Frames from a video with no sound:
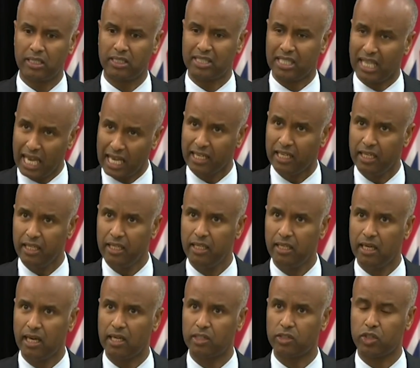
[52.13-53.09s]
sadly,
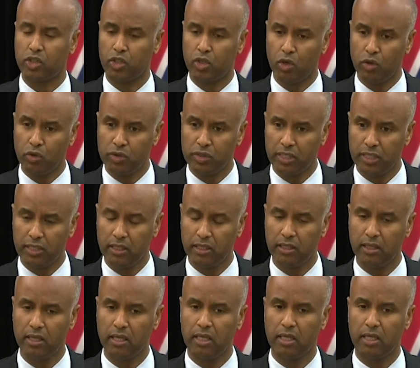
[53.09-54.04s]
has chosen
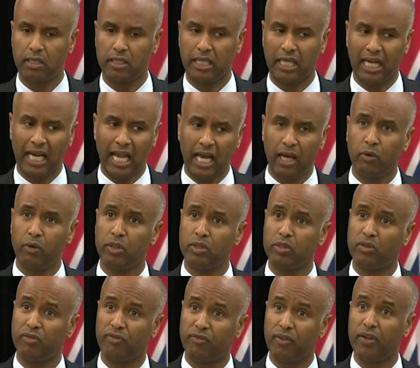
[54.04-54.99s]
the
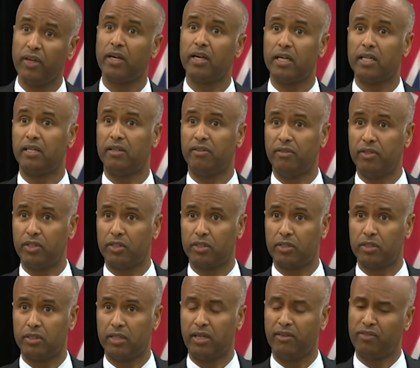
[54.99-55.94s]
language of fear and division.
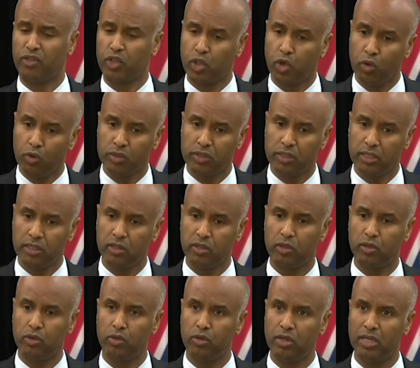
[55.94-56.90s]
They've chosen
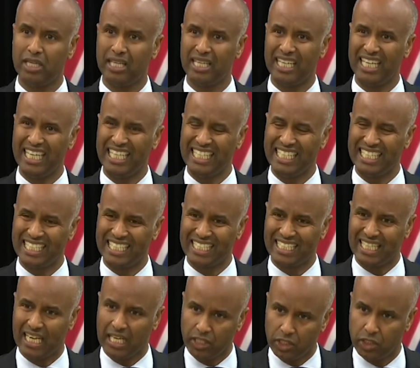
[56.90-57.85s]
to
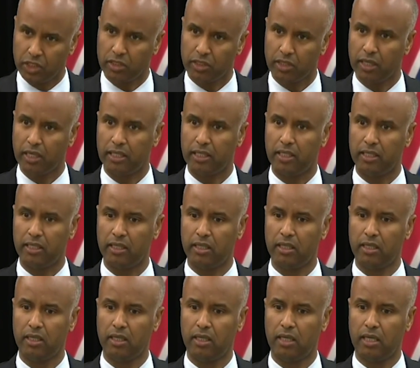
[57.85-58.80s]
intentionally
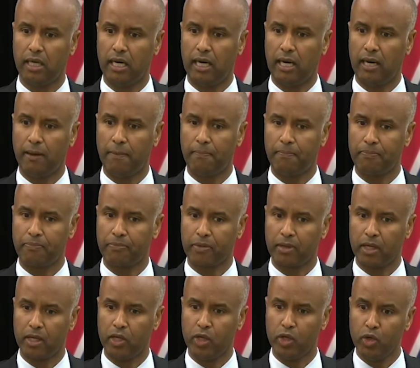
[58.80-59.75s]

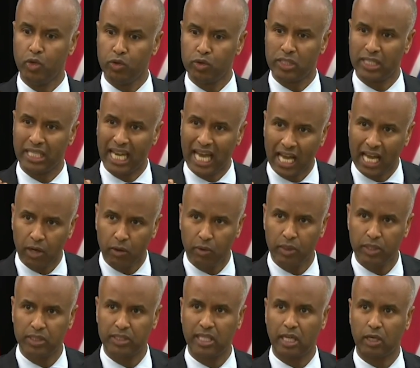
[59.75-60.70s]
use
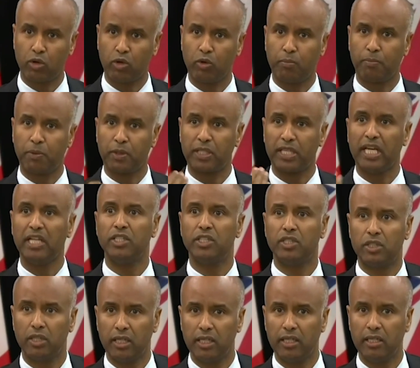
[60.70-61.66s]
language that could
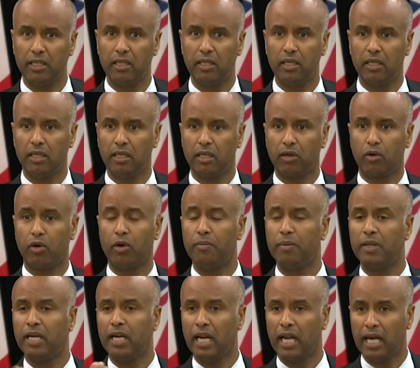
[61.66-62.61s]
potentially
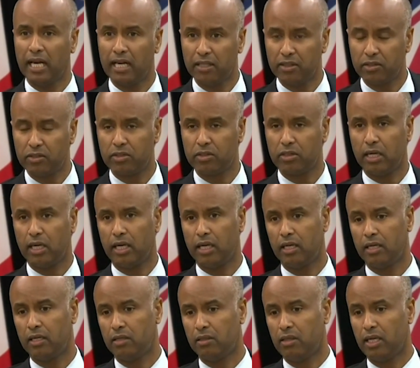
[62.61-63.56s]
criminalize
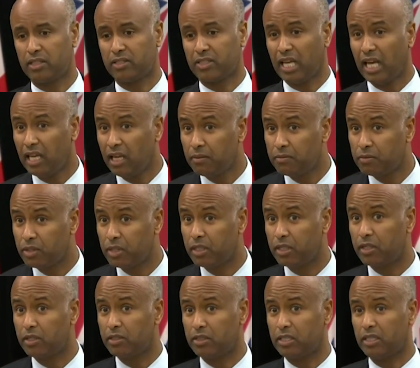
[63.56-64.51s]
asylum
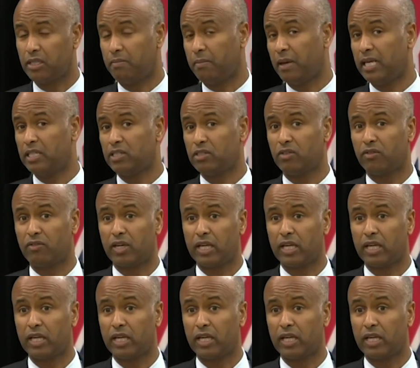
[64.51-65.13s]
seekers in the minds of